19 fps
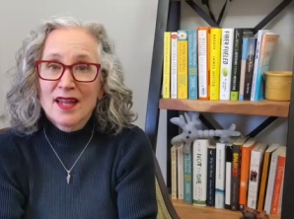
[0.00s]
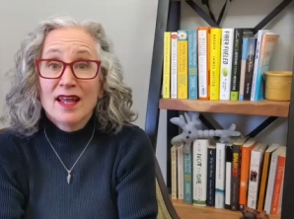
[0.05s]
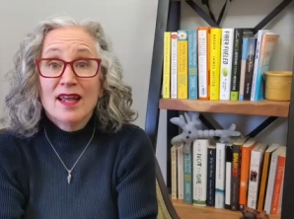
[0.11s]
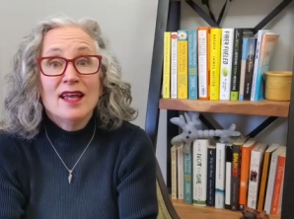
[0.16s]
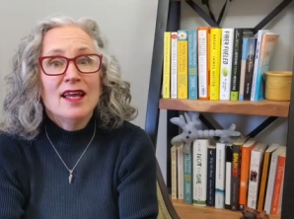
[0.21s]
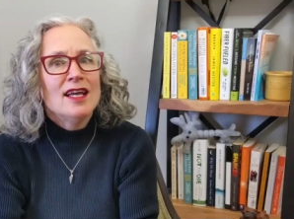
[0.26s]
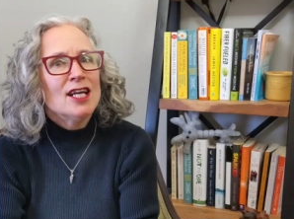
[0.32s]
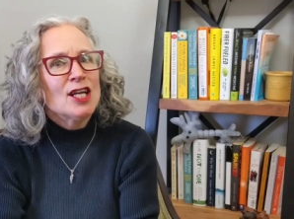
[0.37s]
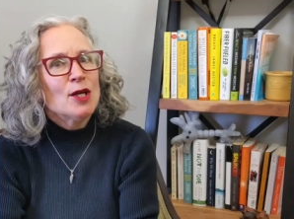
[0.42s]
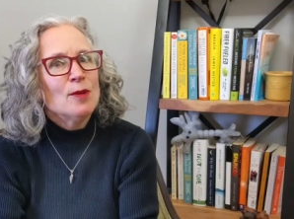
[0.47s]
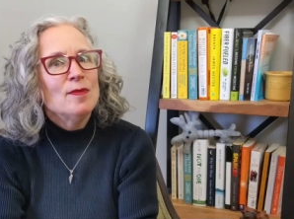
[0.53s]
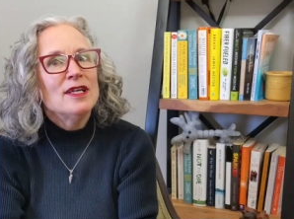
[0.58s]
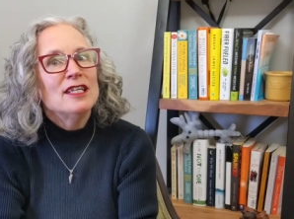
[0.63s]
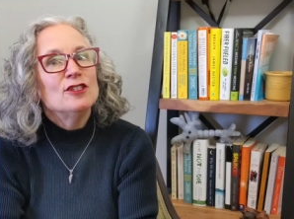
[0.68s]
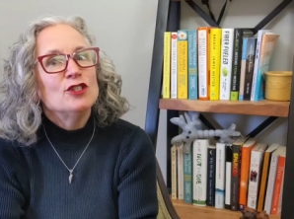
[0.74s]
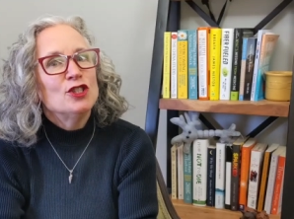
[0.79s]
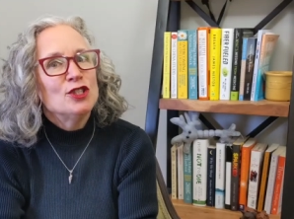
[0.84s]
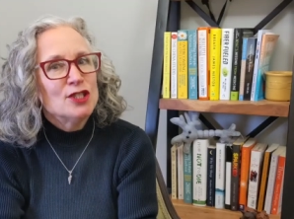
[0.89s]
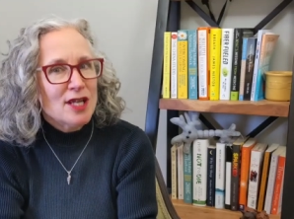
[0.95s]
It can be
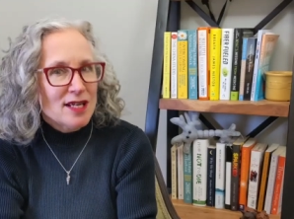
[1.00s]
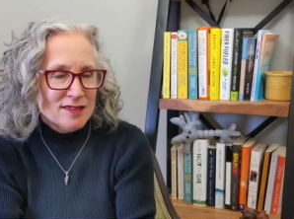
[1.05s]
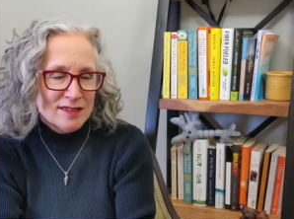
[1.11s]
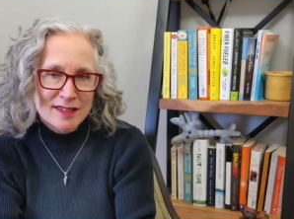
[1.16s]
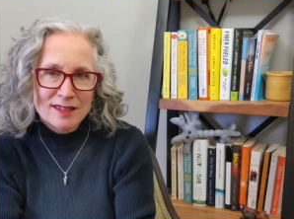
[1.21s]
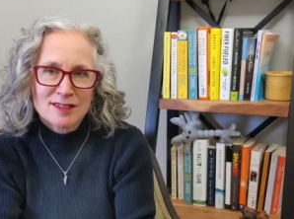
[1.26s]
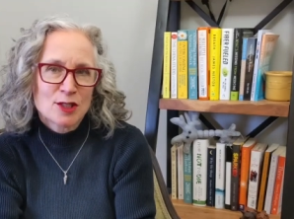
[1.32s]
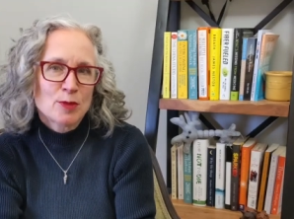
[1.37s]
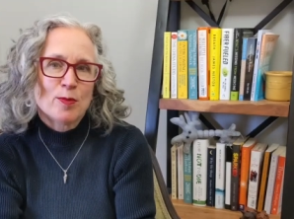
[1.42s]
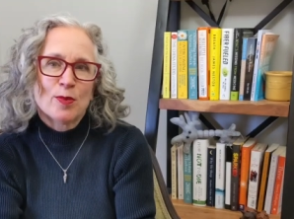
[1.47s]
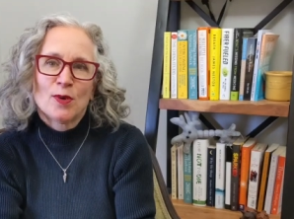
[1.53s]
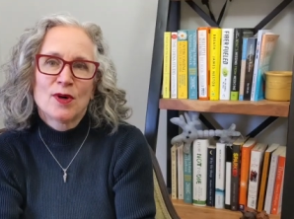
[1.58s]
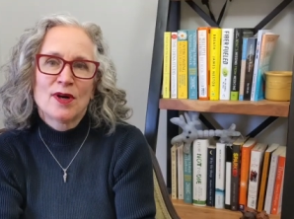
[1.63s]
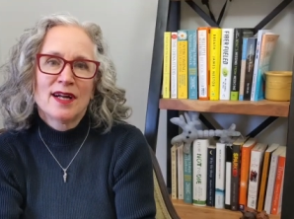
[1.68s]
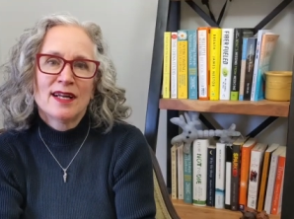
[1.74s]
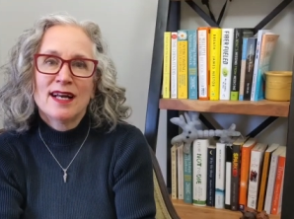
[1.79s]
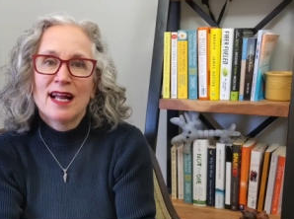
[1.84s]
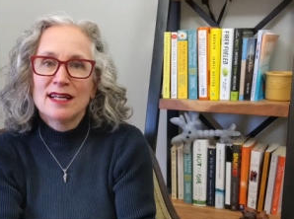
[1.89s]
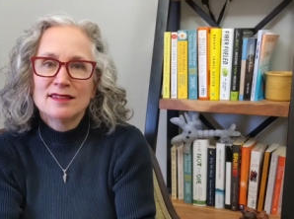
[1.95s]
just as
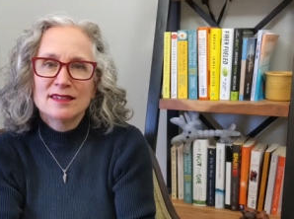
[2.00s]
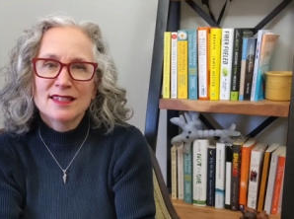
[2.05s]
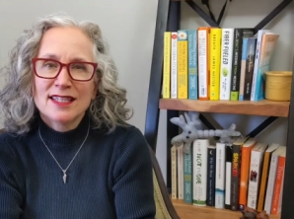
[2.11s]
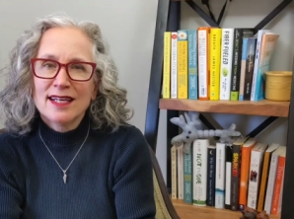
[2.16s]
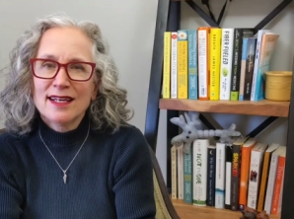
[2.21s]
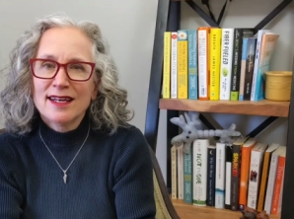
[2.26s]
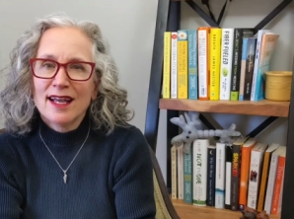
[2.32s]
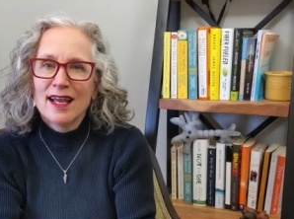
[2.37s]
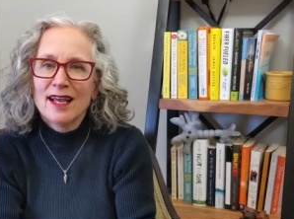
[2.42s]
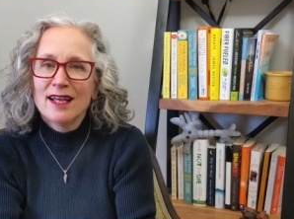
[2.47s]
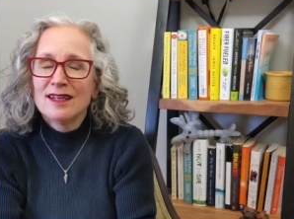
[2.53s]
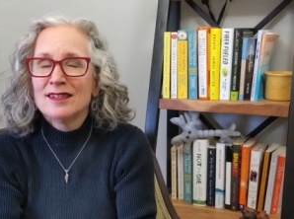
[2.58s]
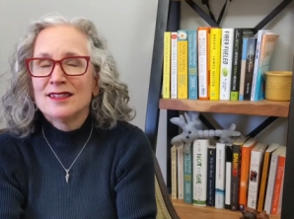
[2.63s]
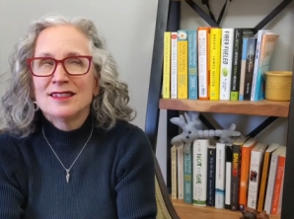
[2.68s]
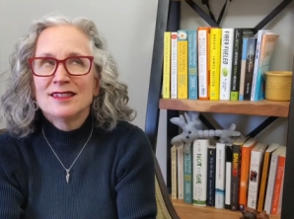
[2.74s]
important as DNA,